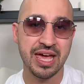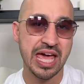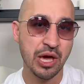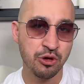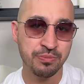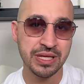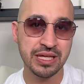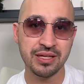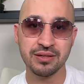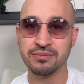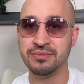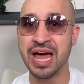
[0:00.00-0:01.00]
it would
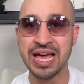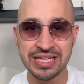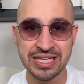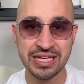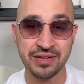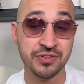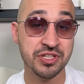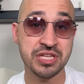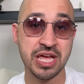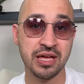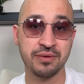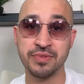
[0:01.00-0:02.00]
be naive to
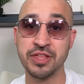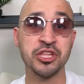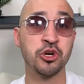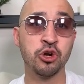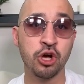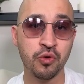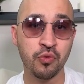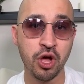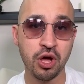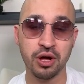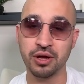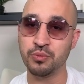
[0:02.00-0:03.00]
say that they're all
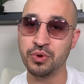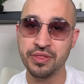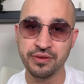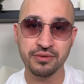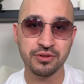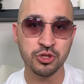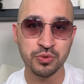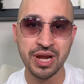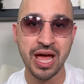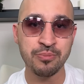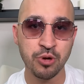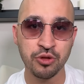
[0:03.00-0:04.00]
wrong when you and
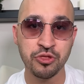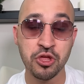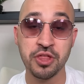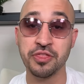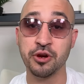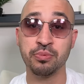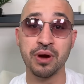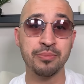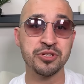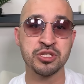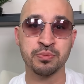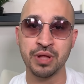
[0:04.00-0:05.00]
I both know that they're
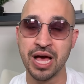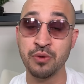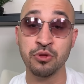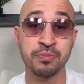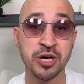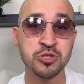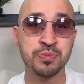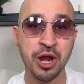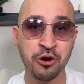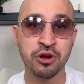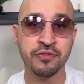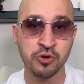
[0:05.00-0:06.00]
probably supplied with much
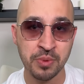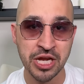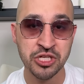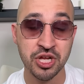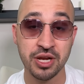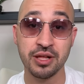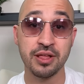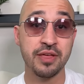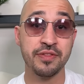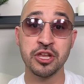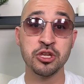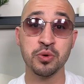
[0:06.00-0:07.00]
better information
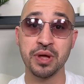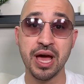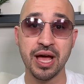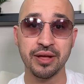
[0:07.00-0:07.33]
than you and I,